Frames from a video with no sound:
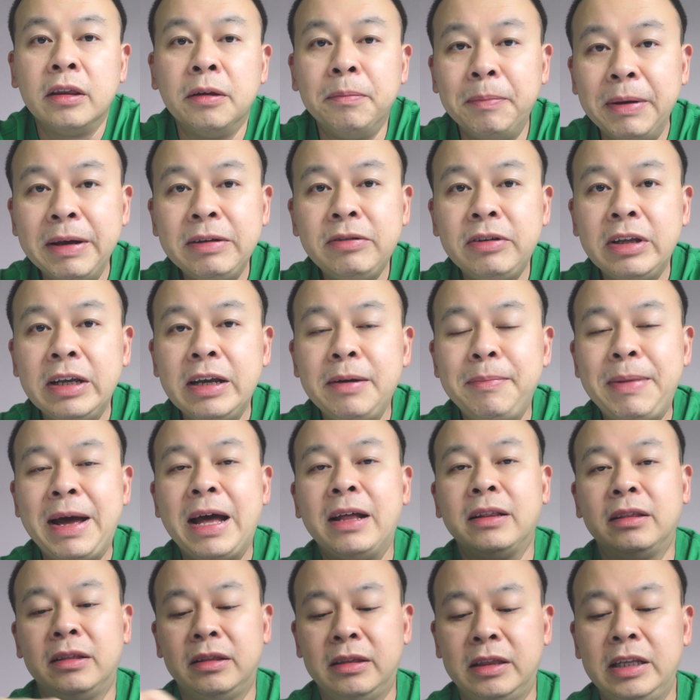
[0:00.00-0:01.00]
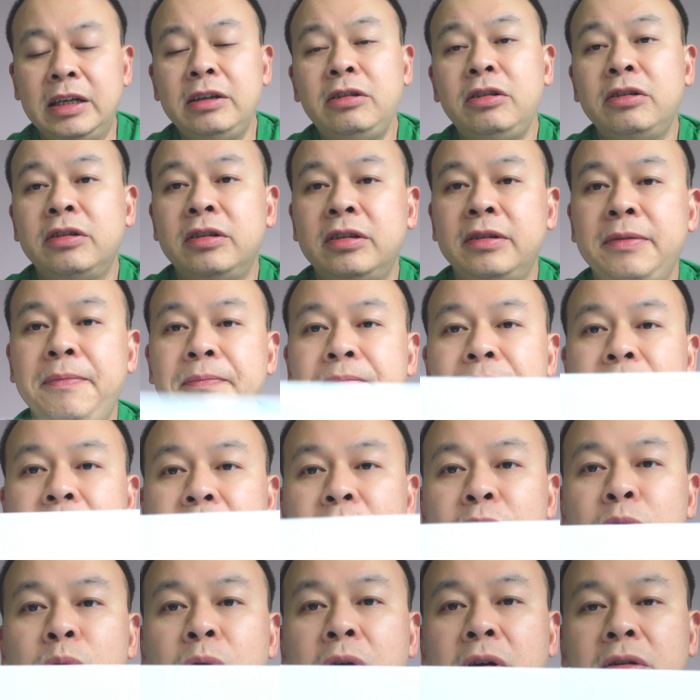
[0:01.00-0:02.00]
The best thing about this
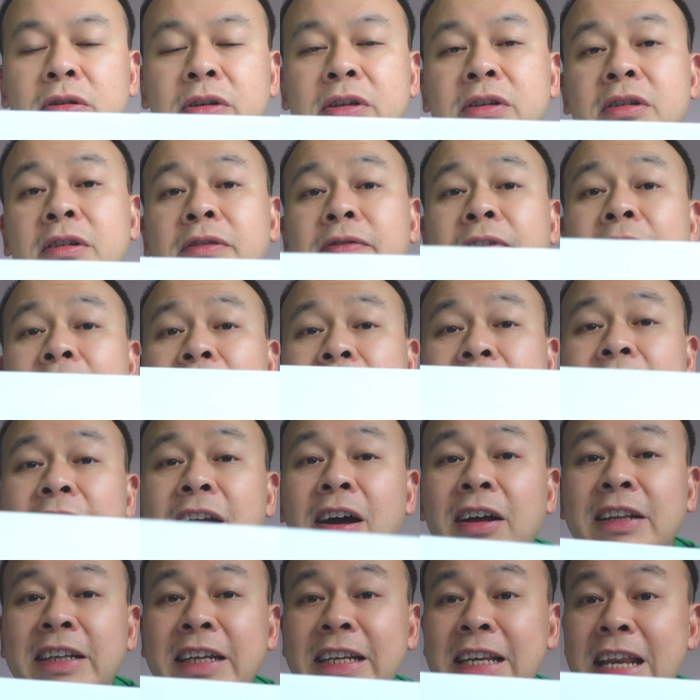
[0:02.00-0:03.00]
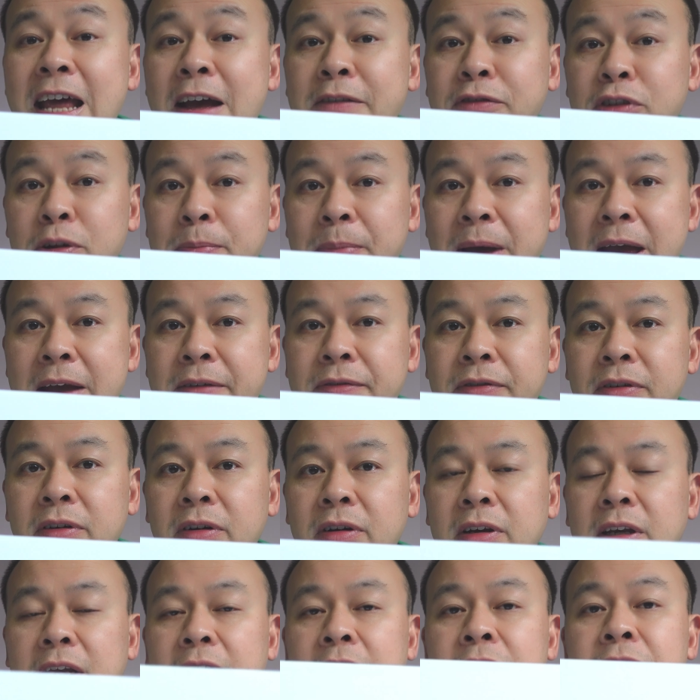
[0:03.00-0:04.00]
new watch is the fact that I didn't have to pay for
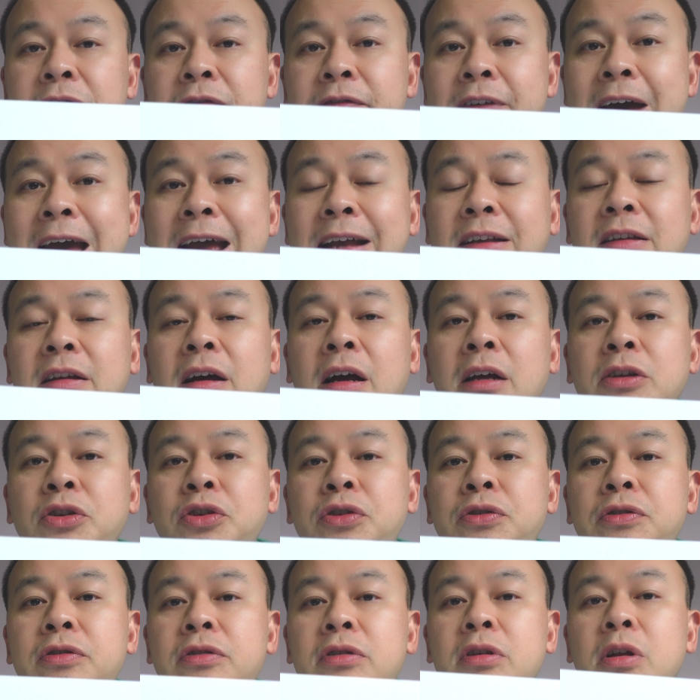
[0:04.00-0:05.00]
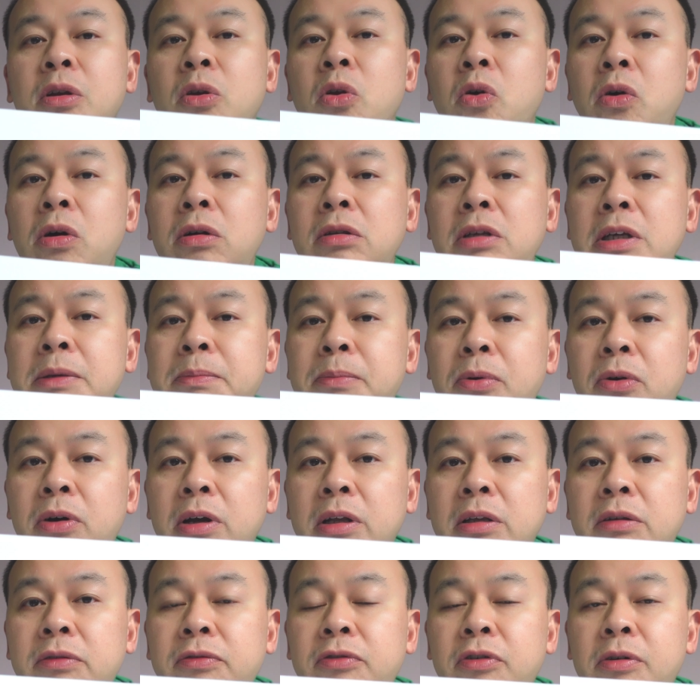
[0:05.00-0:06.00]
it. In fact, I used the loyalty
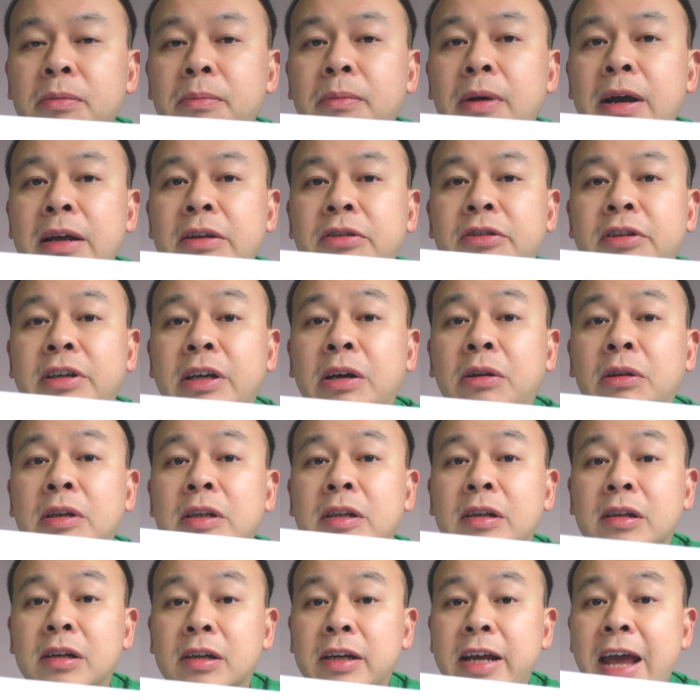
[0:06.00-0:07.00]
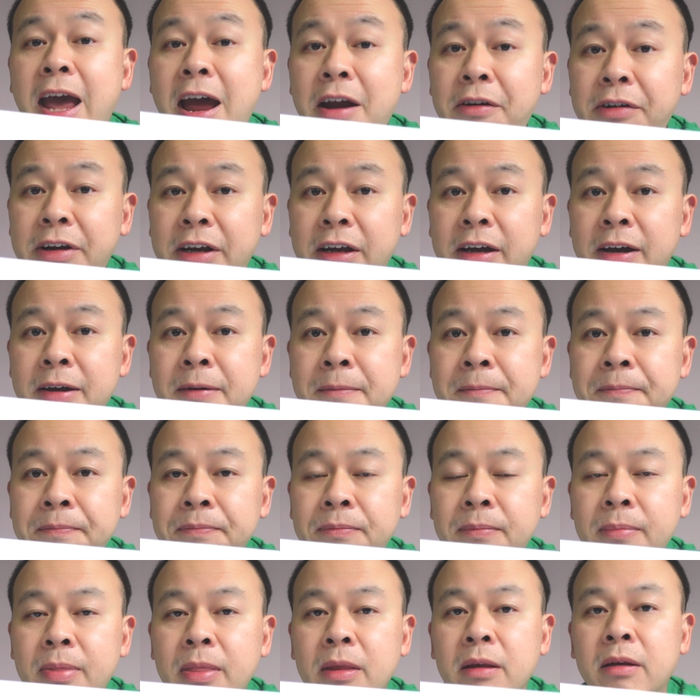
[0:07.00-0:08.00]
points from my cellular carrier,
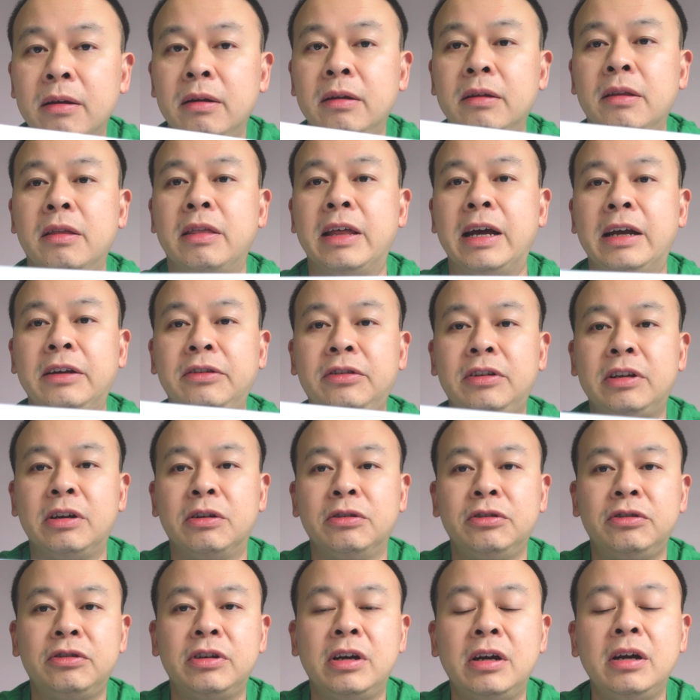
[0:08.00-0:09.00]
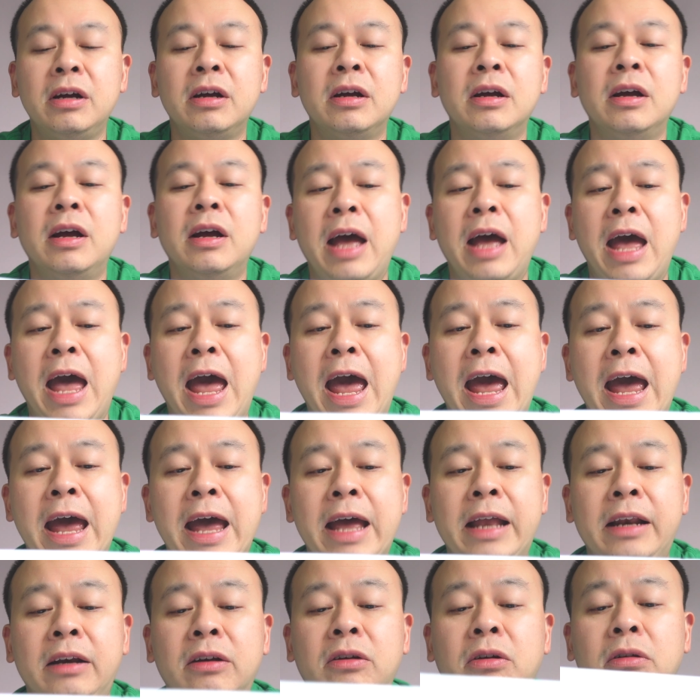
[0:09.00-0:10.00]
thanks Telstra,
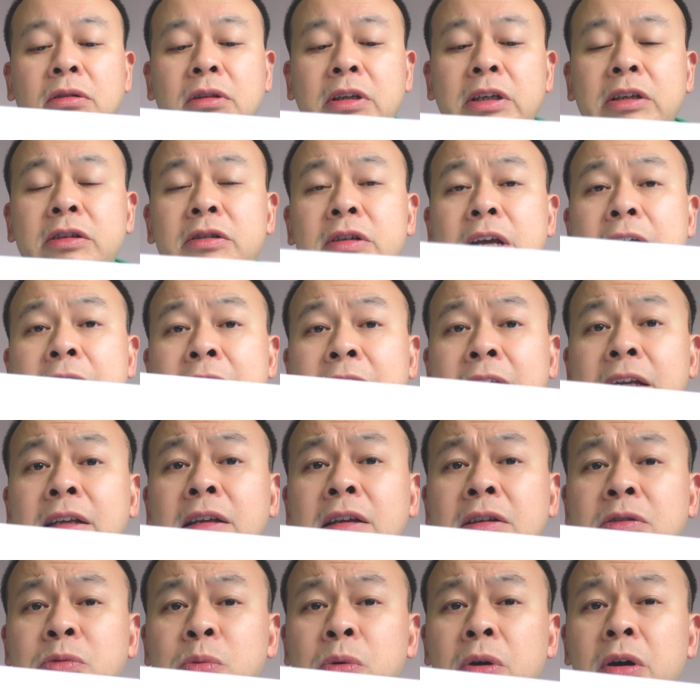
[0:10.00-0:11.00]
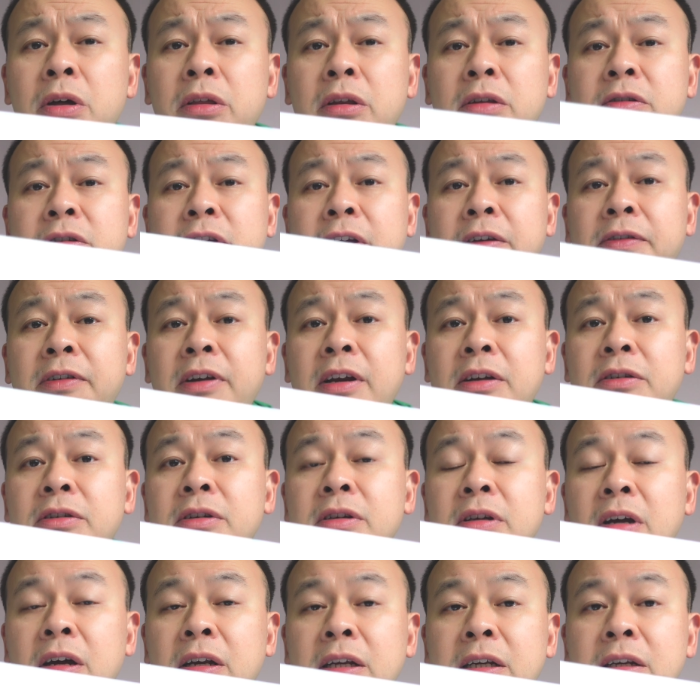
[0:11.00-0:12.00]
and got this and it is worth
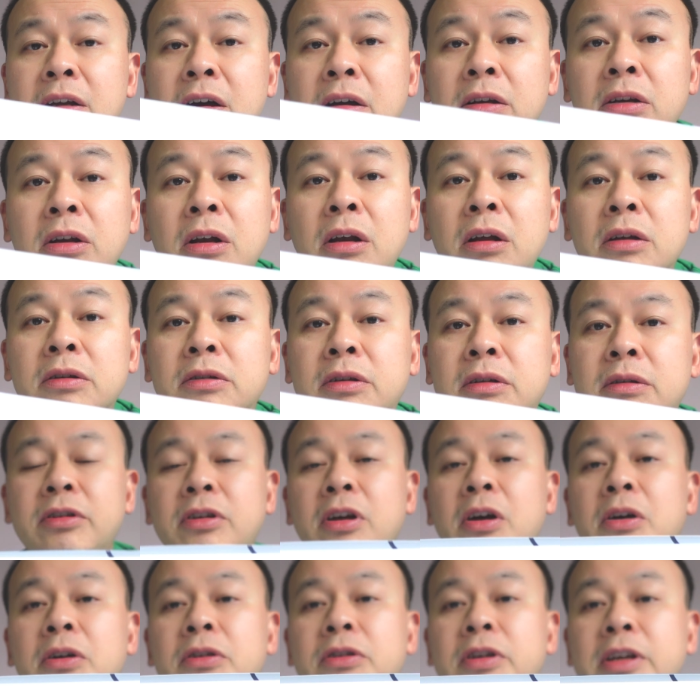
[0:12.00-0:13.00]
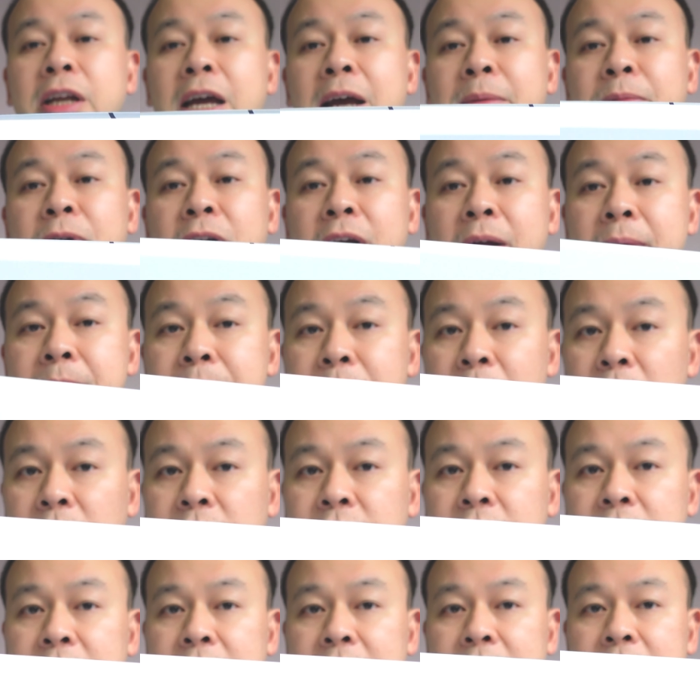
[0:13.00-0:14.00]
$799. So today I'm going to
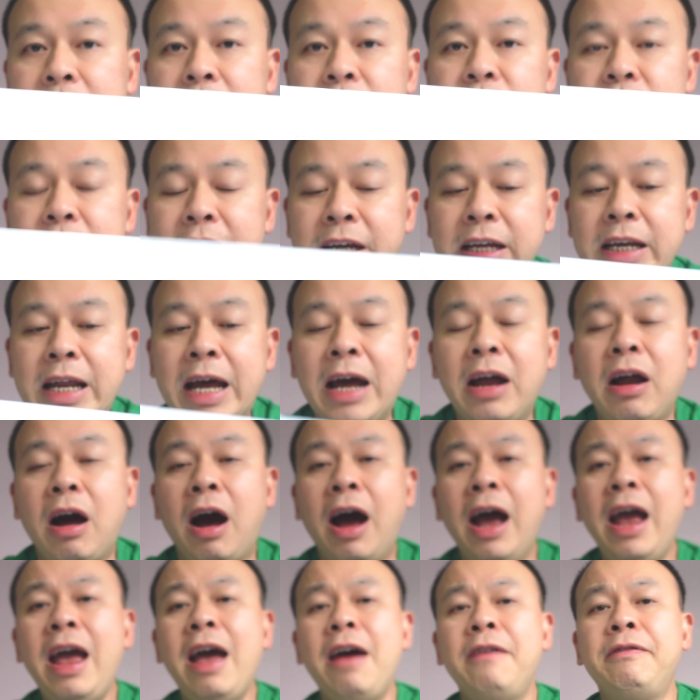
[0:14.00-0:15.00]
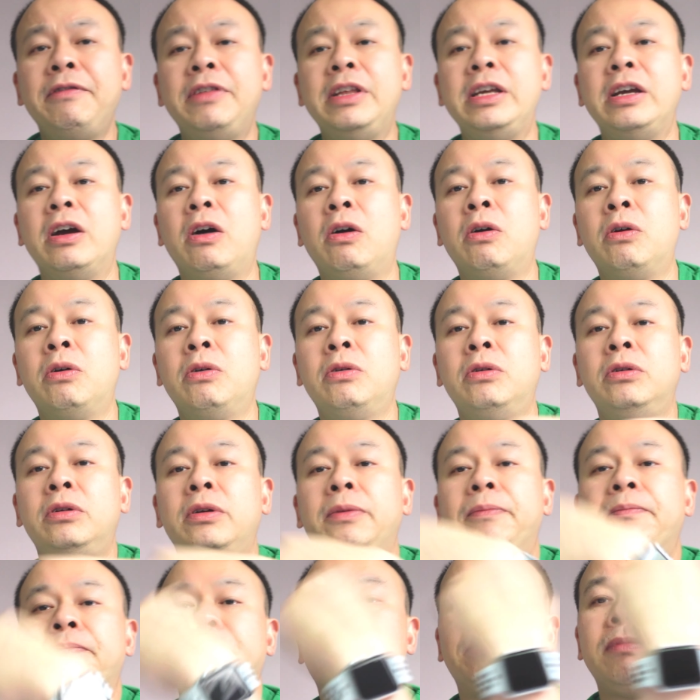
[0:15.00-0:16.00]
unbox it and check it out. I have the old
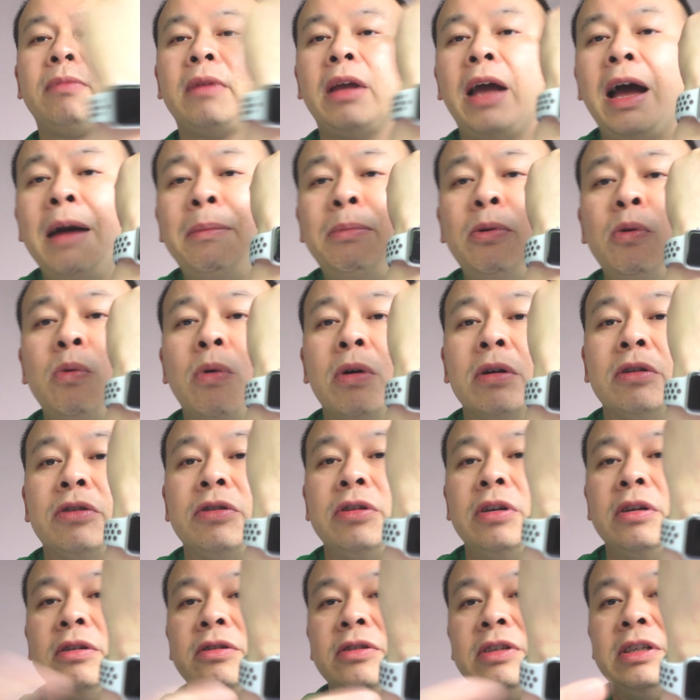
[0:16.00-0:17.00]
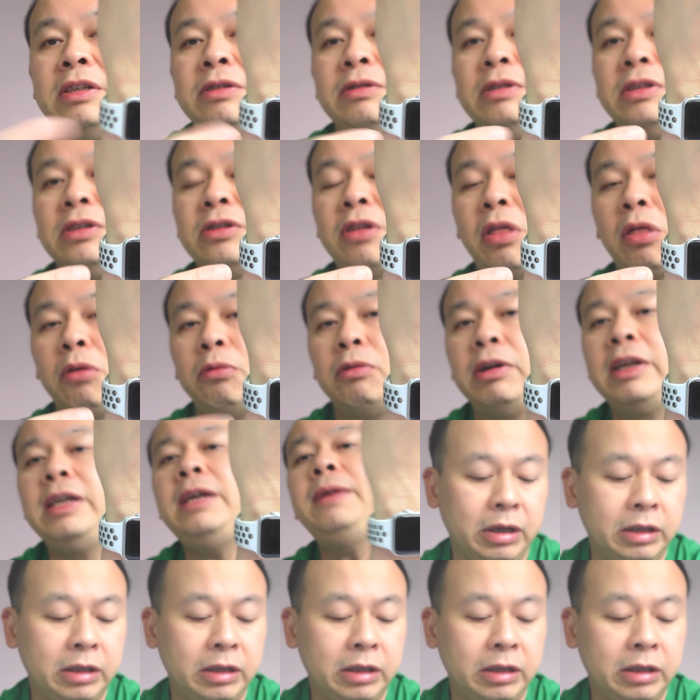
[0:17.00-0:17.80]
Apple Watch Series 3.